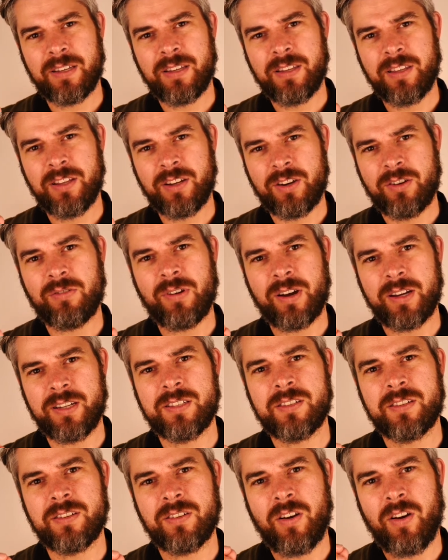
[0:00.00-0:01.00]
the
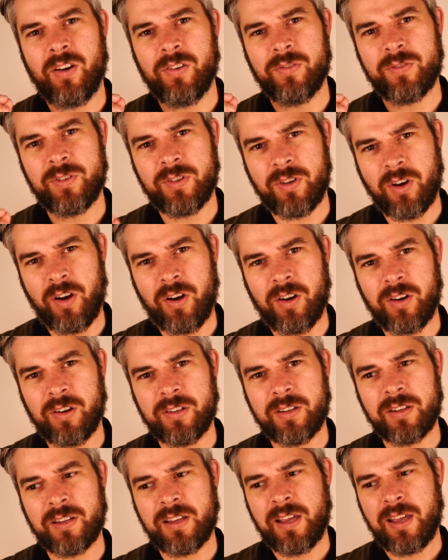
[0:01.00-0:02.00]
grace of
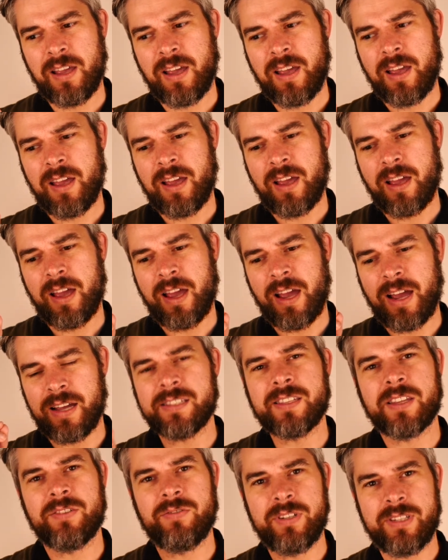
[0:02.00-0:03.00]
God
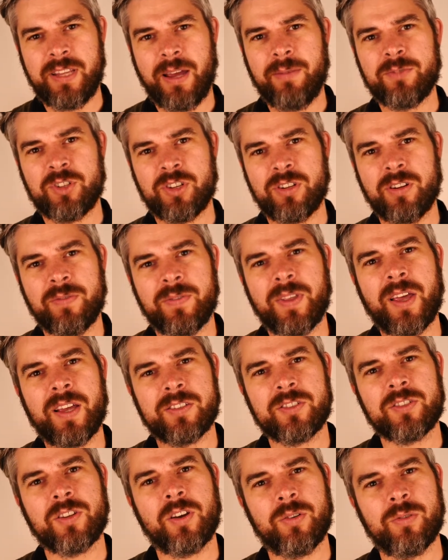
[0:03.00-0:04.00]
as the redemption of their
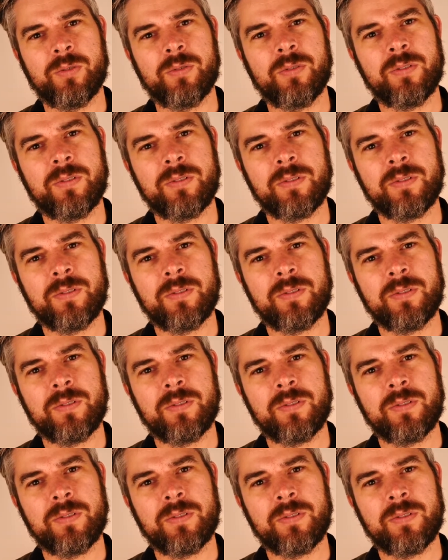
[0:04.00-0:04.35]
soul.